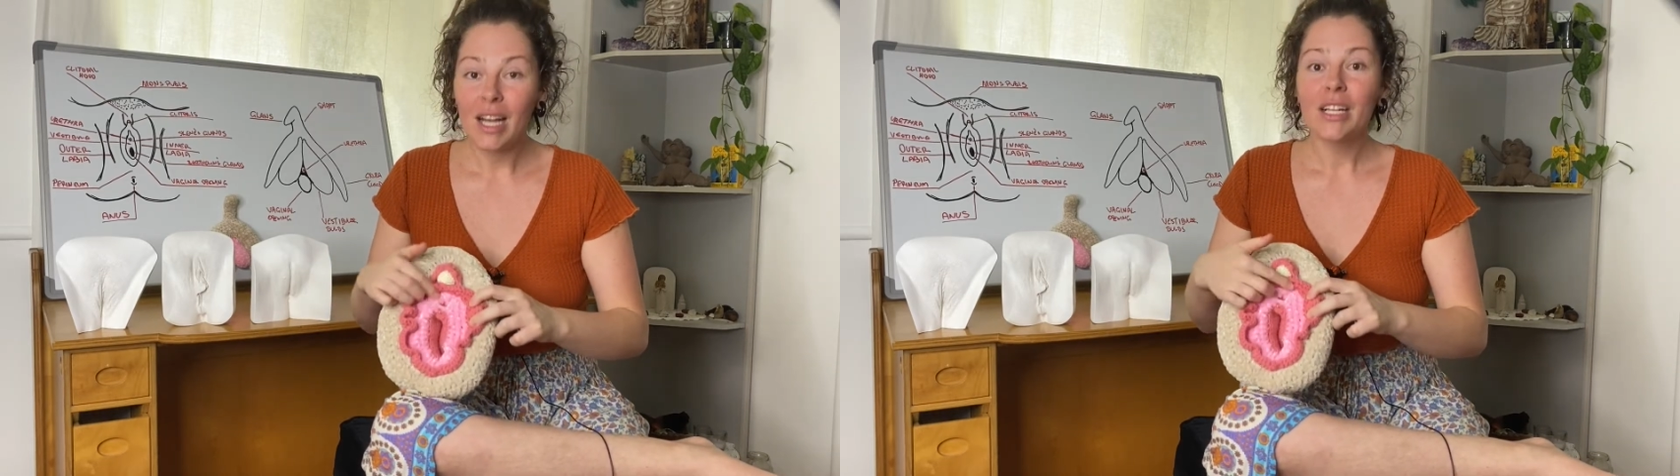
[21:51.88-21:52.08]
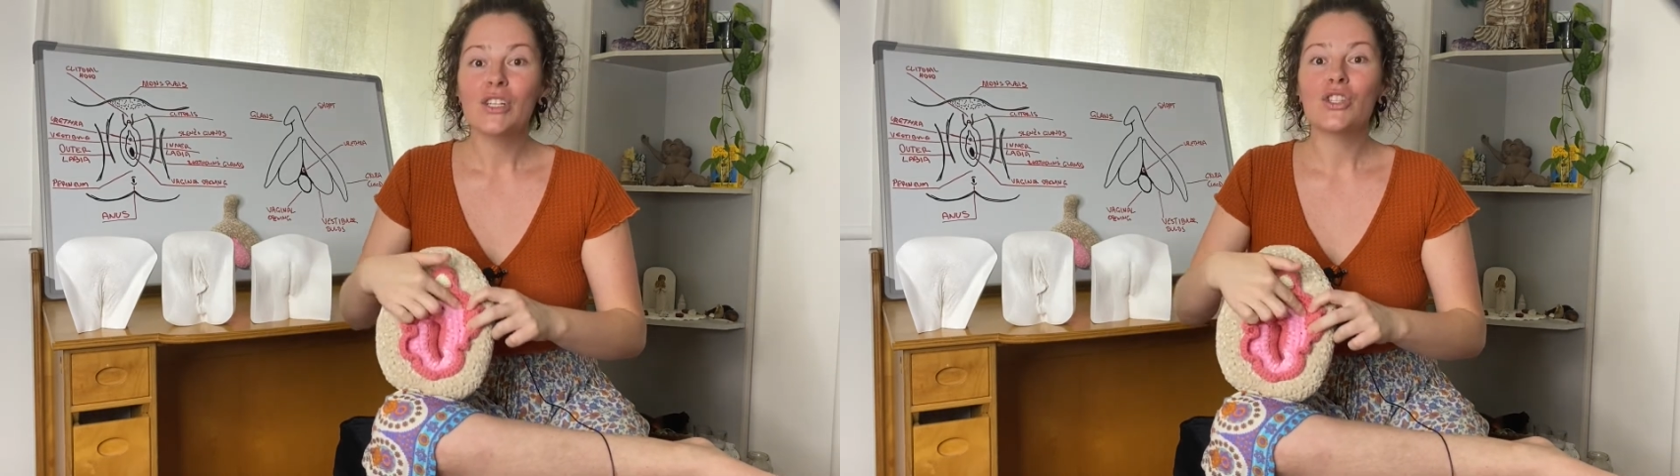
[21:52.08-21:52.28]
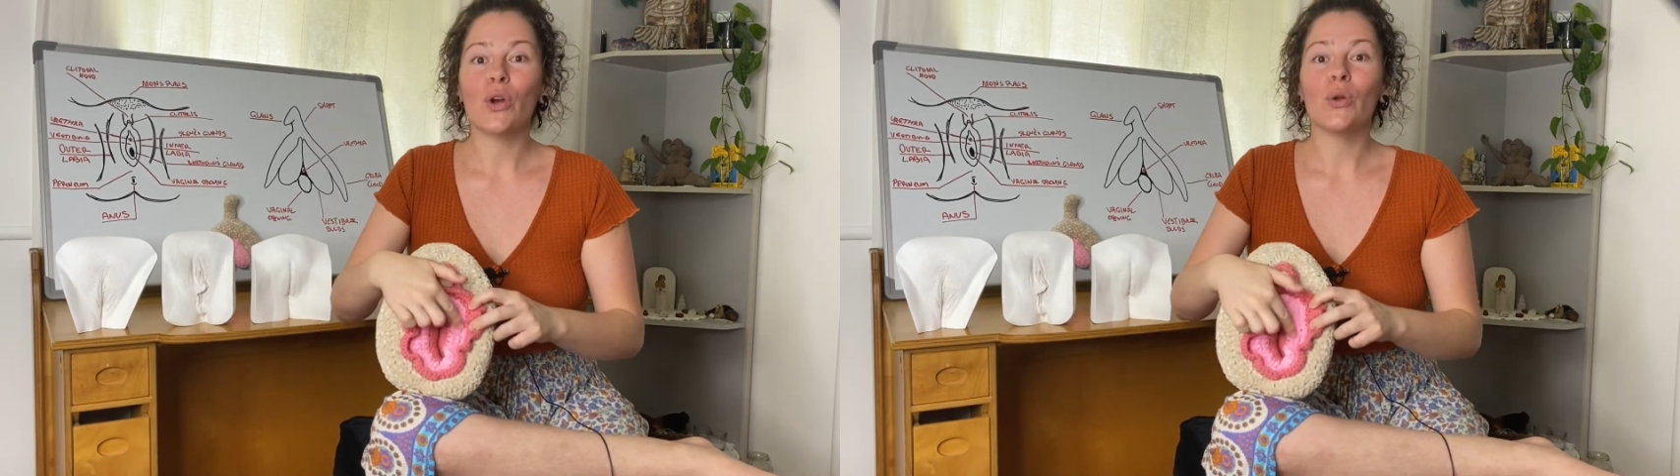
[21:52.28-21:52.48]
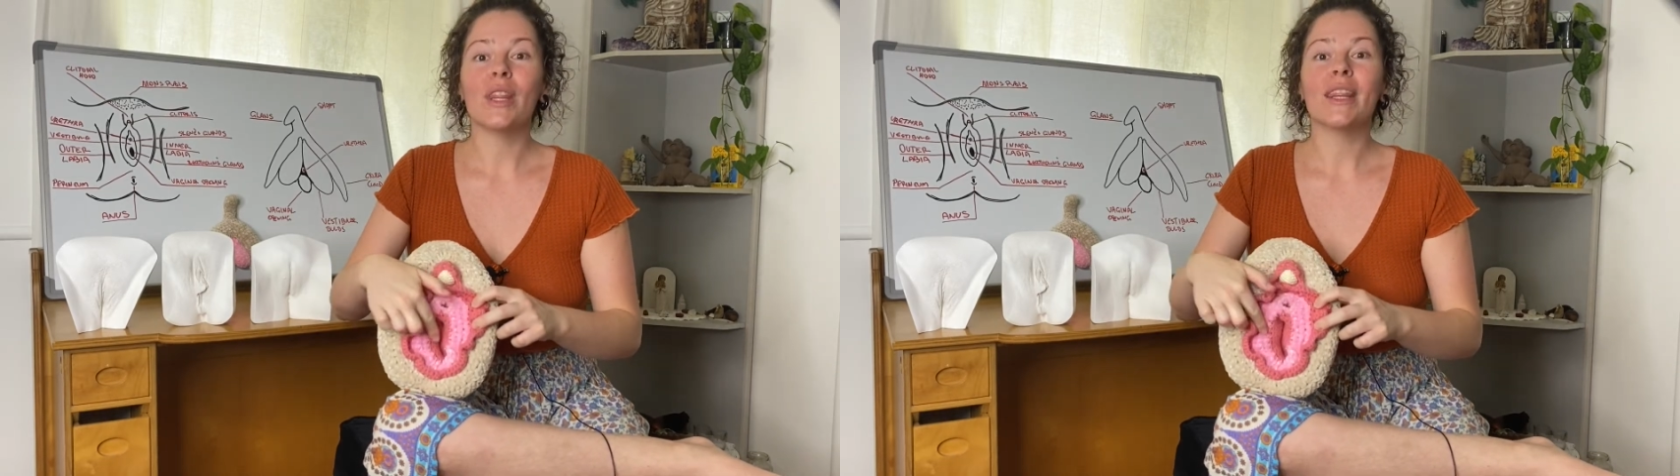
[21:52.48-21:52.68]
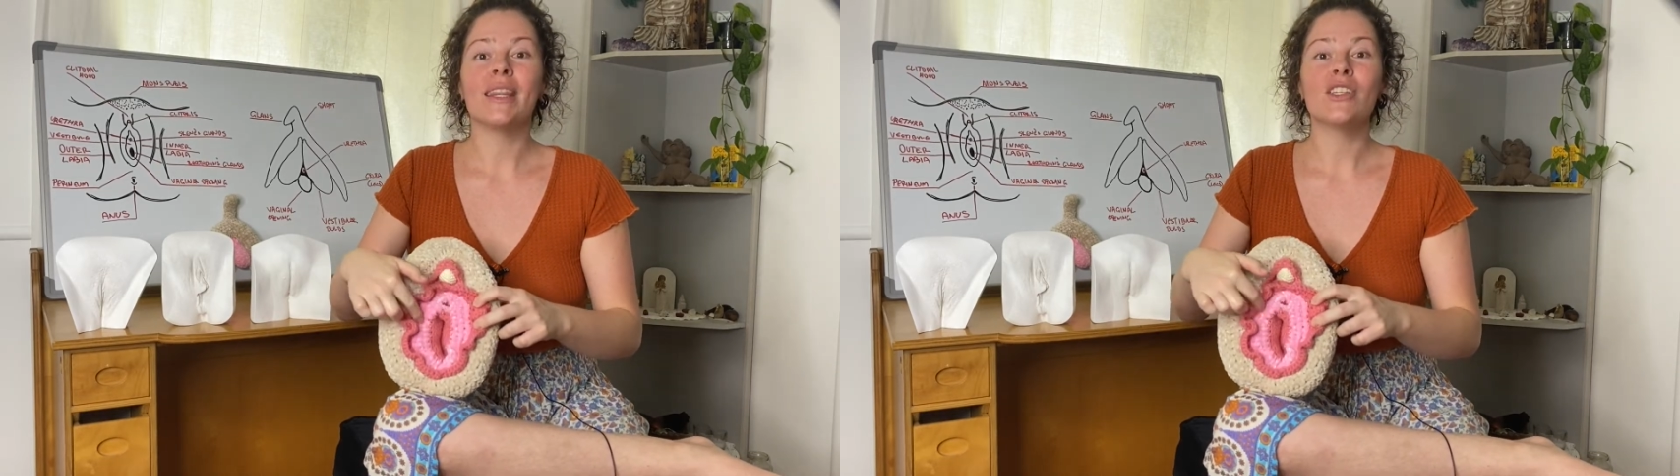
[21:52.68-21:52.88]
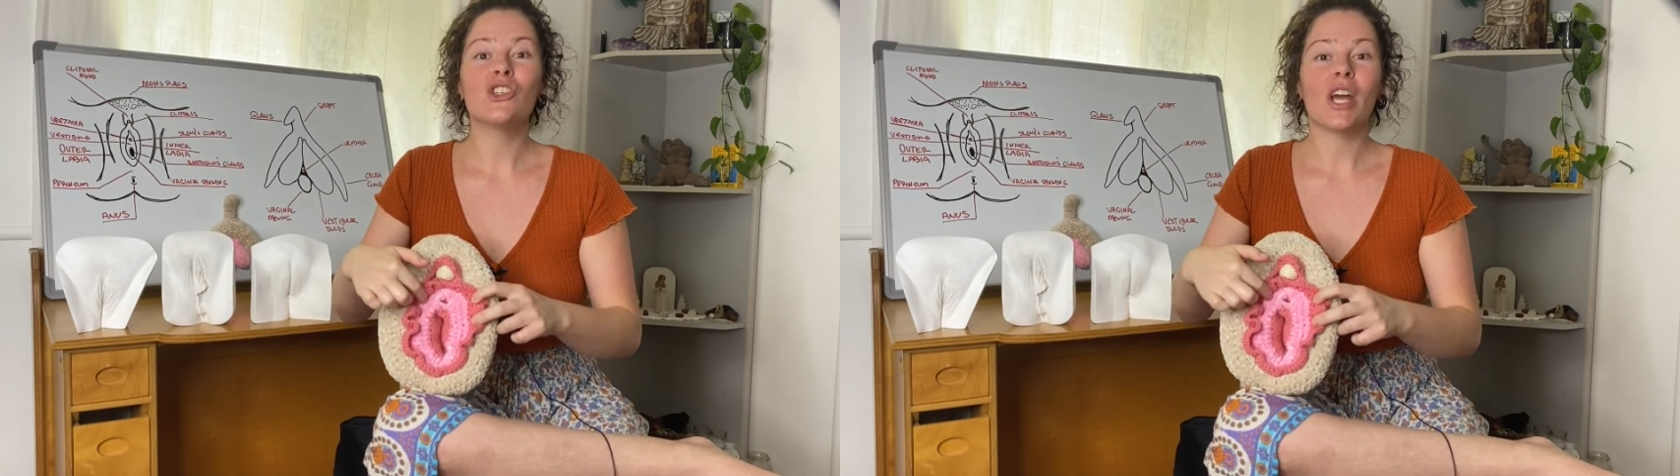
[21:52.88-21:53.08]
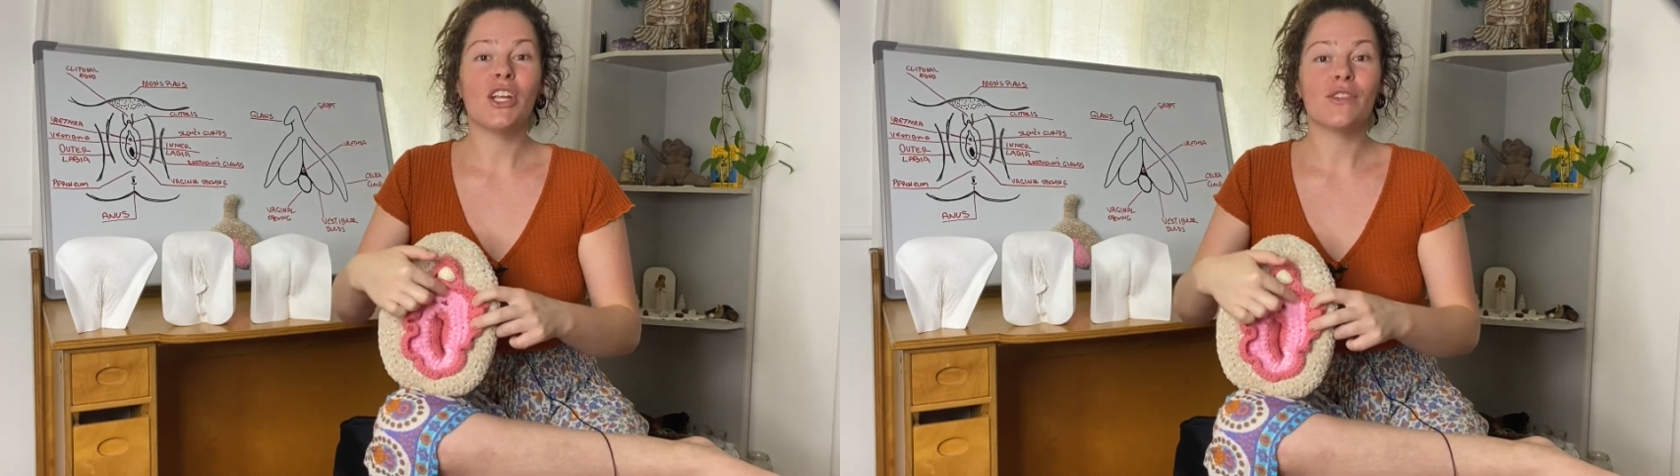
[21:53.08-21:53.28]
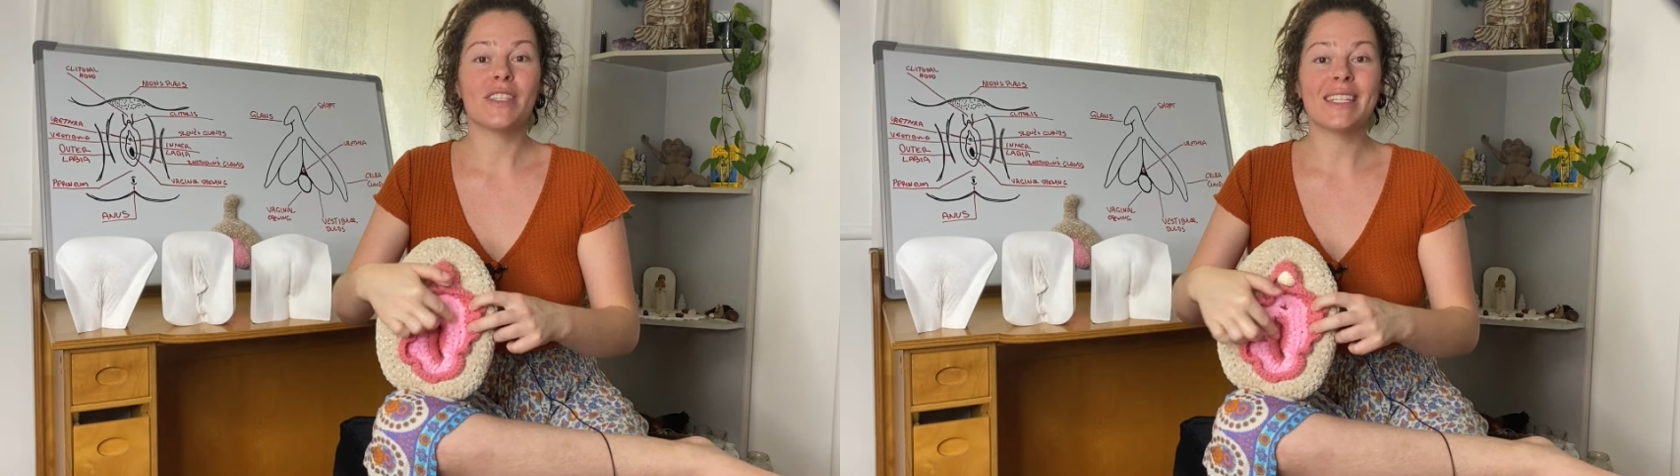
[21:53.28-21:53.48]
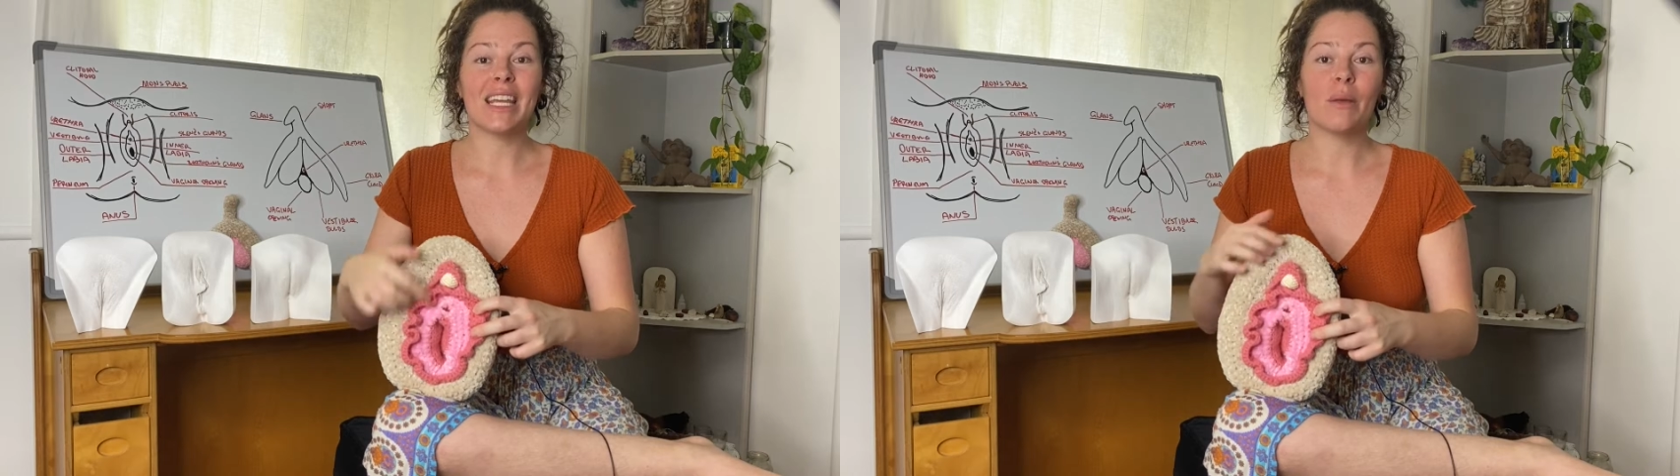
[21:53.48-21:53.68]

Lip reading: So this change of skin